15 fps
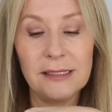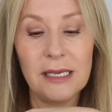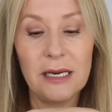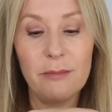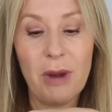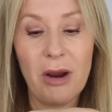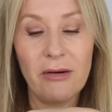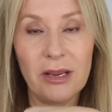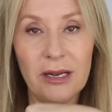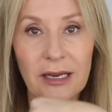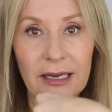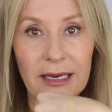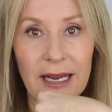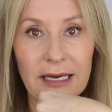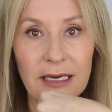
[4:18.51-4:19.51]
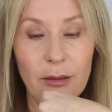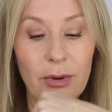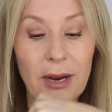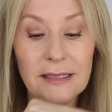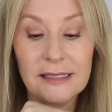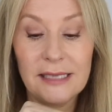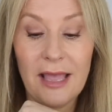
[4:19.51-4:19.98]
and American and Canadian
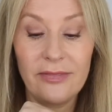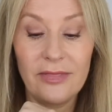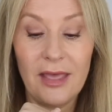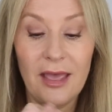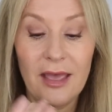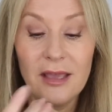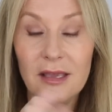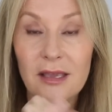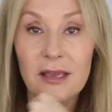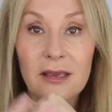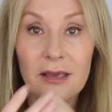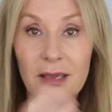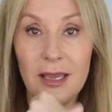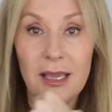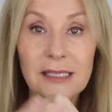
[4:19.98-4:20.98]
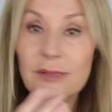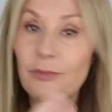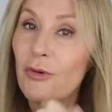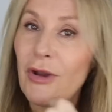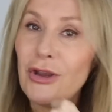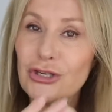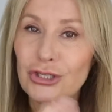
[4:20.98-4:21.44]
brands get their
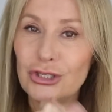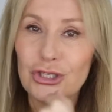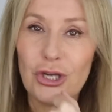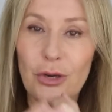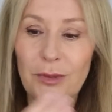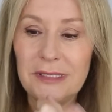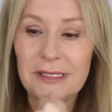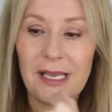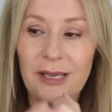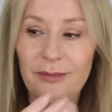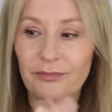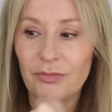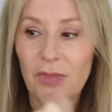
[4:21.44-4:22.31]
inspiration, shall we say.